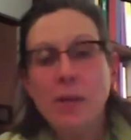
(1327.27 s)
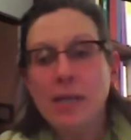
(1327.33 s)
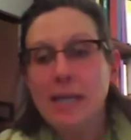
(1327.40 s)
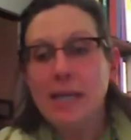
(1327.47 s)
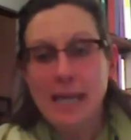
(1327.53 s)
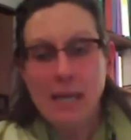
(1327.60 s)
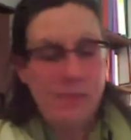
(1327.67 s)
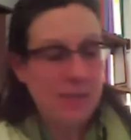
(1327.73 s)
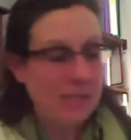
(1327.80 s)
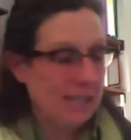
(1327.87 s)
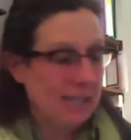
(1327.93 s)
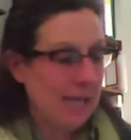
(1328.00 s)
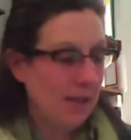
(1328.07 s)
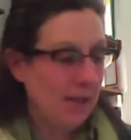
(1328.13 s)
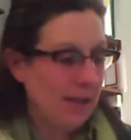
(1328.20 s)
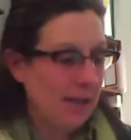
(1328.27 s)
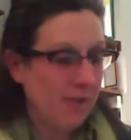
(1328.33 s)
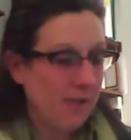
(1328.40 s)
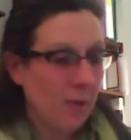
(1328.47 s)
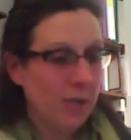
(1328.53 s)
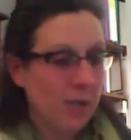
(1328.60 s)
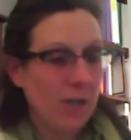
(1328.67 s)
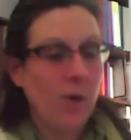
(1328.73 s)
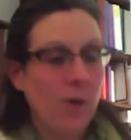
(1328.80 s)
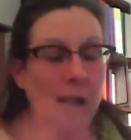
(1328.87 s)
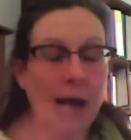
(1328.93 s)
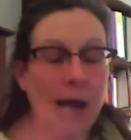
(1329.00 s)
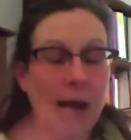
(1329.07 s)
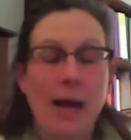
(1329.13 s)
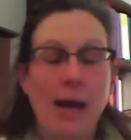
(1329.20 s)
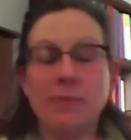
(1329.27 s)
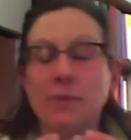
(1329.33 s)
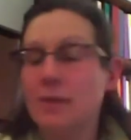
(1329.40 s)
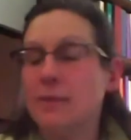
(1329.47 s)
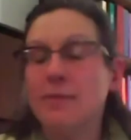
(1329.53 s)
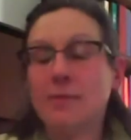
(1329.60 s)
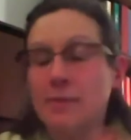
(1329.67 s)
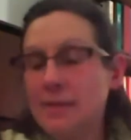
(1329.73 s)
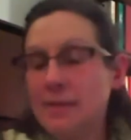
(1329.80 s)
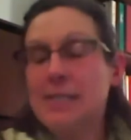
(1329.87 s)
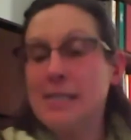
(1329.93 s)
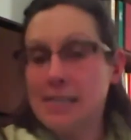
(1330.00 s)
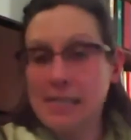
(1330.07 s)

only can it be scaled out for, this